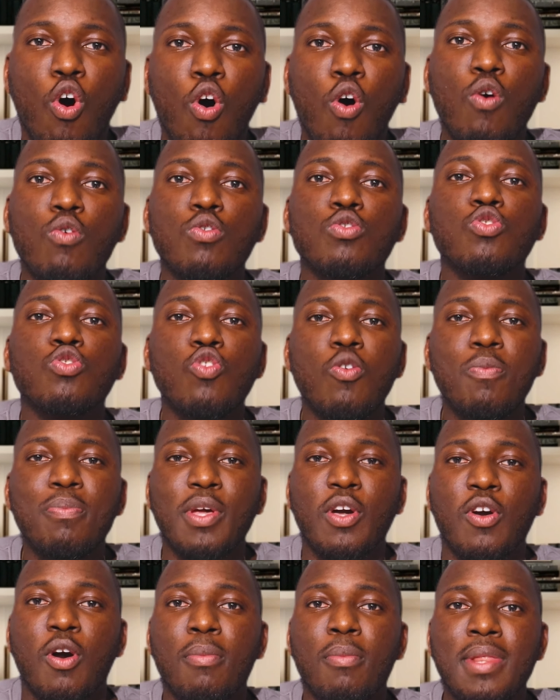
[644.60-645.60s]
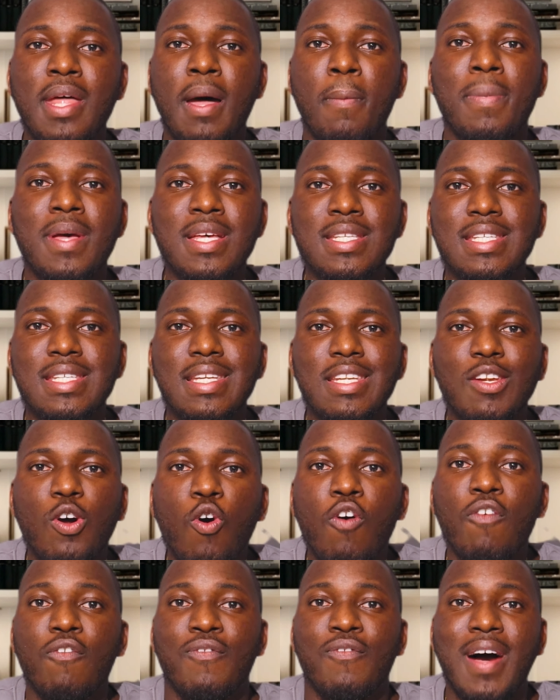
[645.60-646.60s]
also become that person
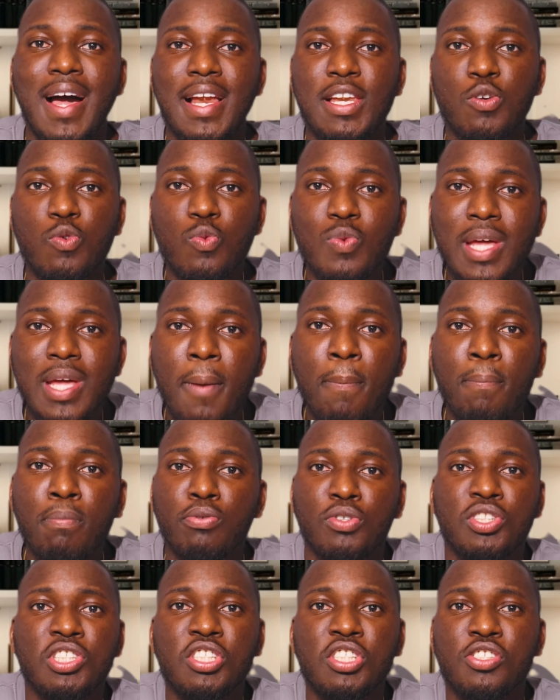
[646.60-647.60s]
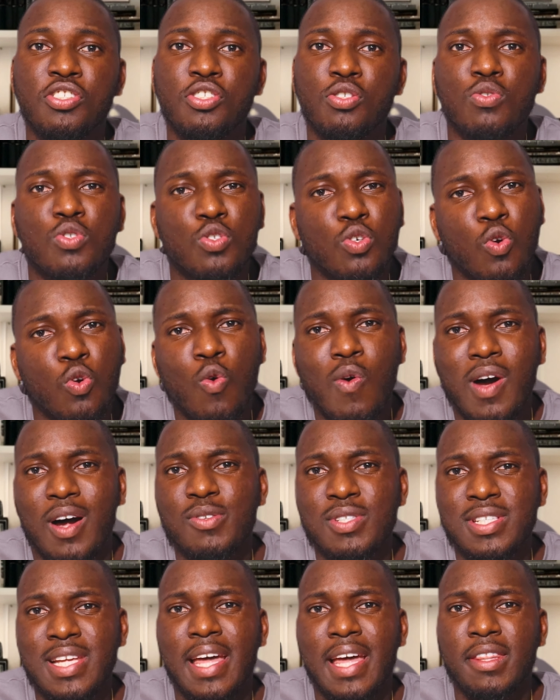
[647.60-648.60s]
of value, that pushes you to go
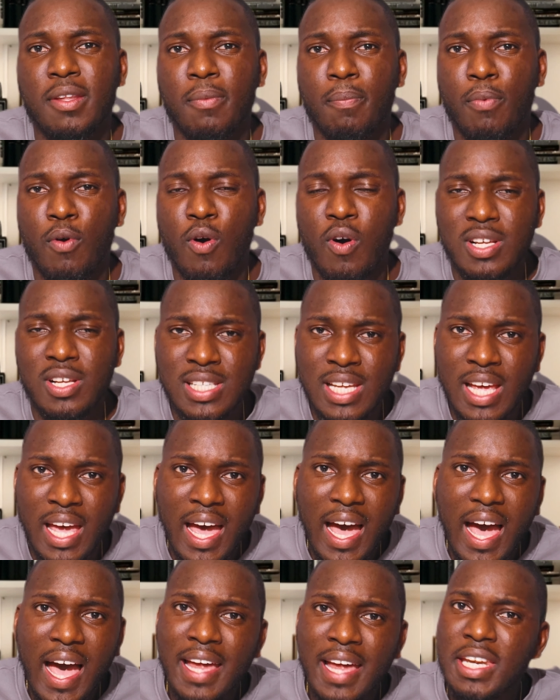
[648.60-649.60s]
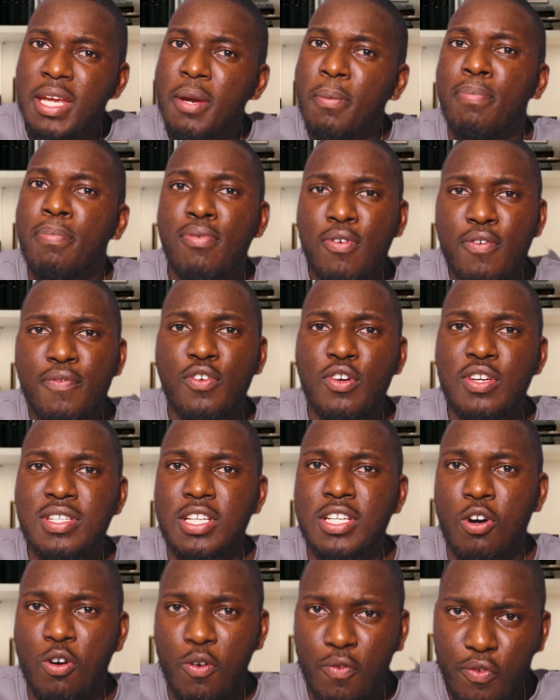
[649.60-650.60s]
outside the box and improve
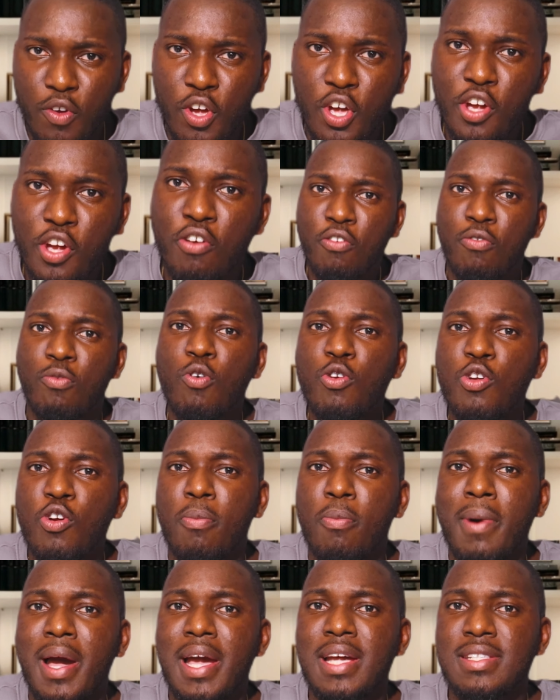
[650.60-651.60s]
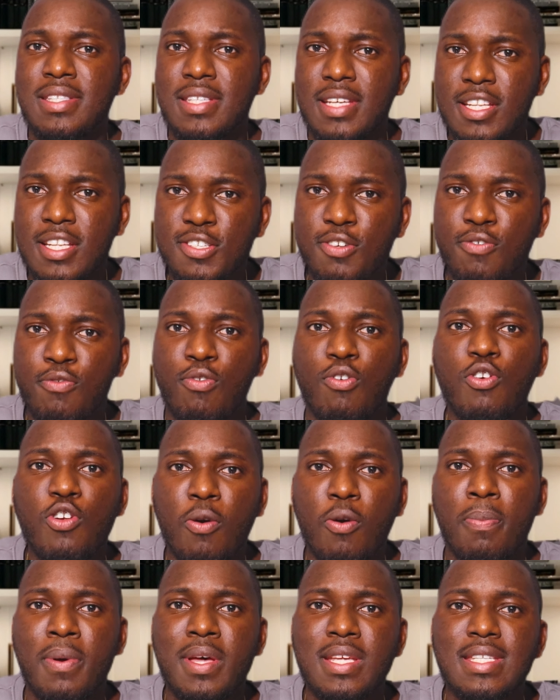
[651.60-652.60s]
yourself, grow your mindset, grow
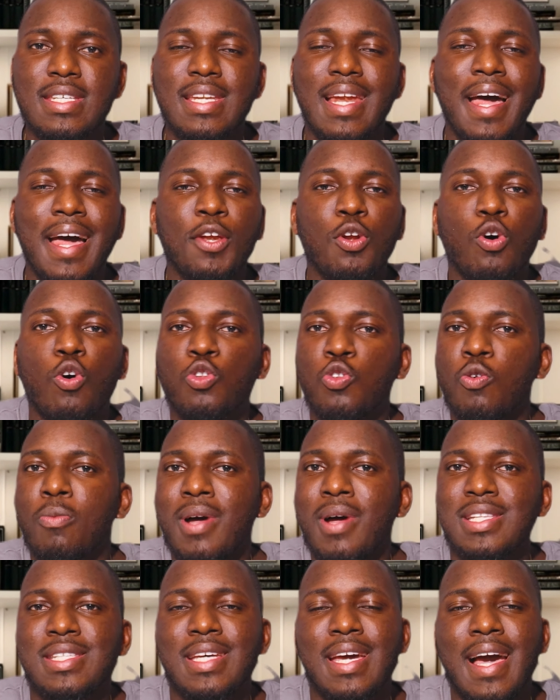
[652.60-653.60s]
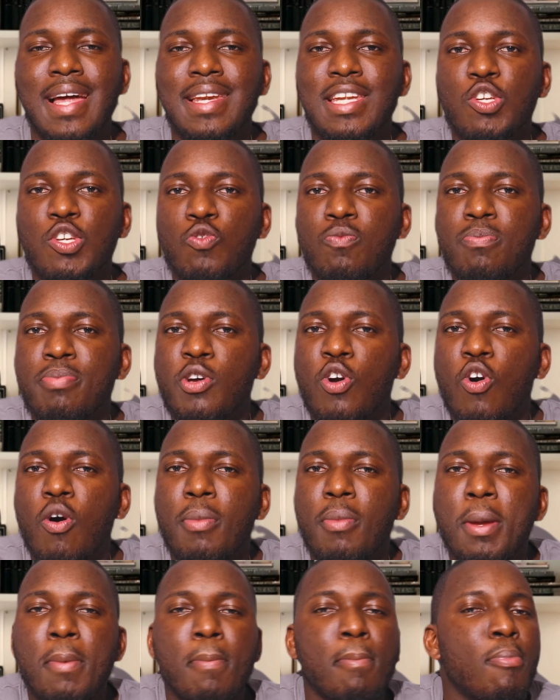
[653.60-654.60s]
your person, and automatically you
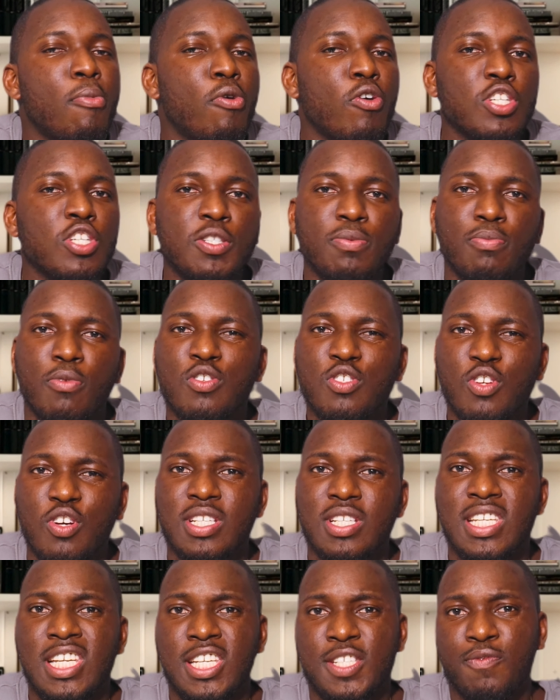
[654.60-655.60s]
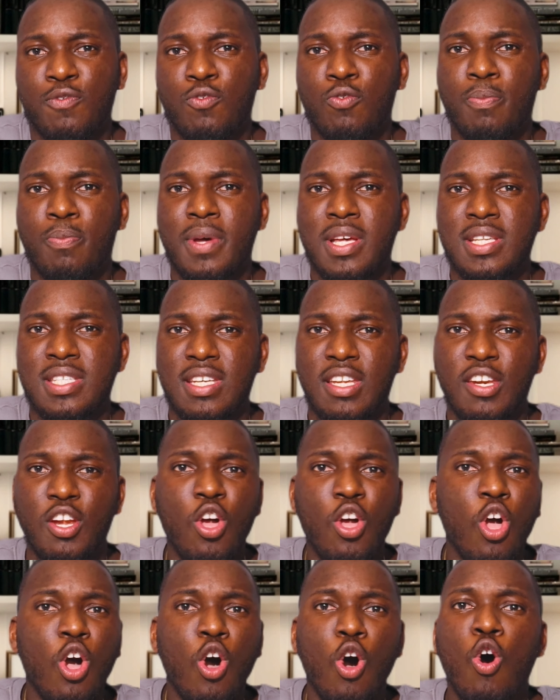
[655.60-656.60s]
become a much more successful
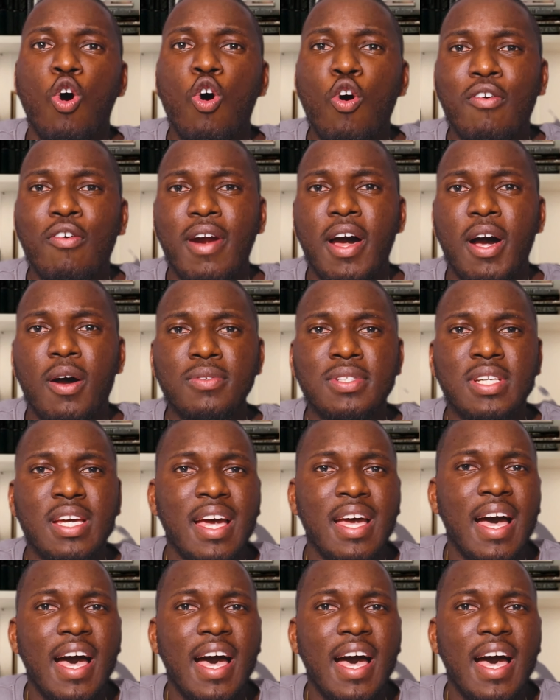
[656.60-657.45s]
person all around,